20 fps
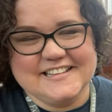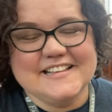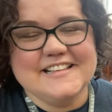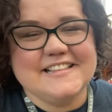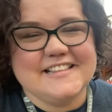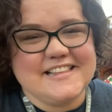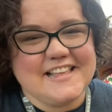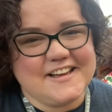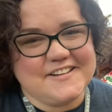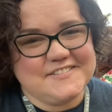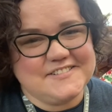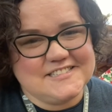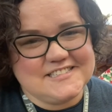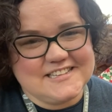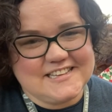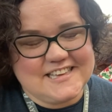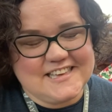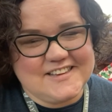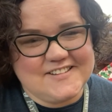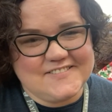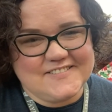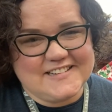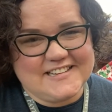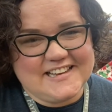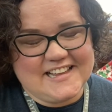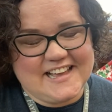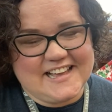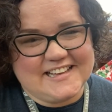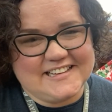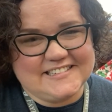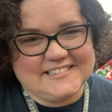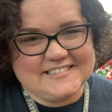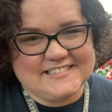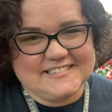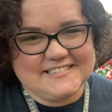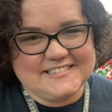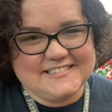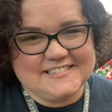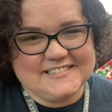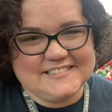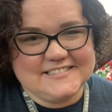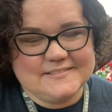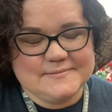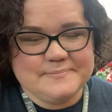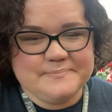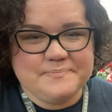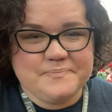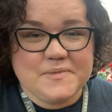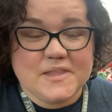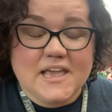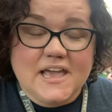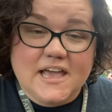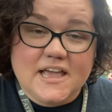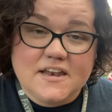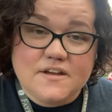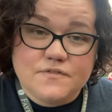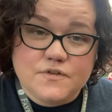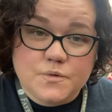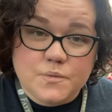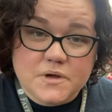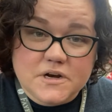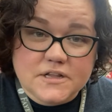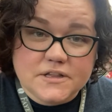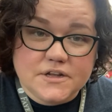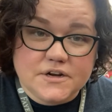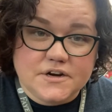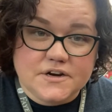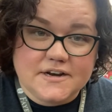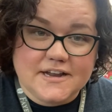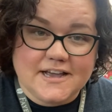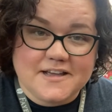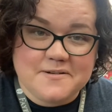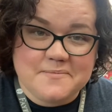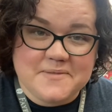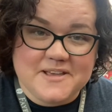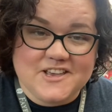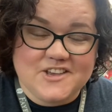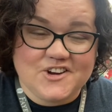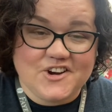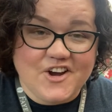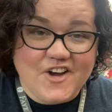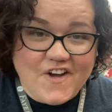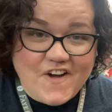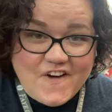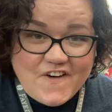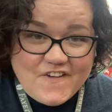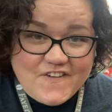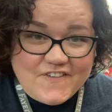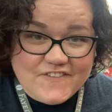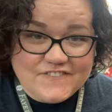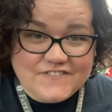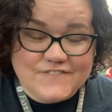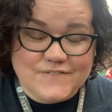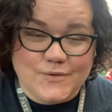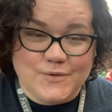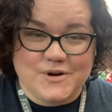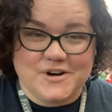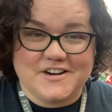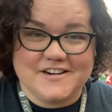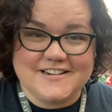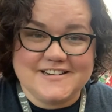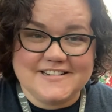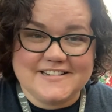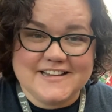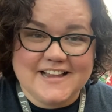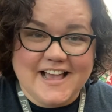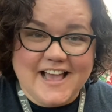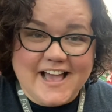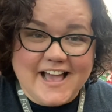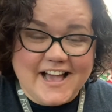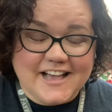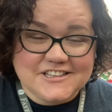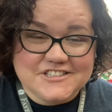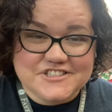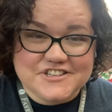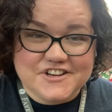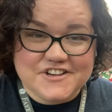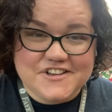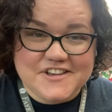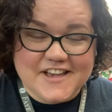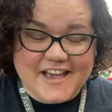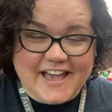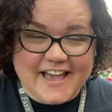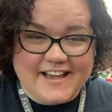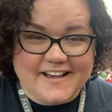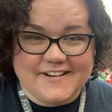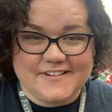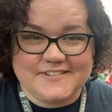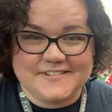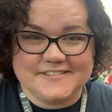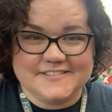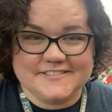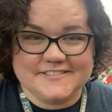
That was a cute one, huh? And if you want to learn how to make your own fort, I'll show you how.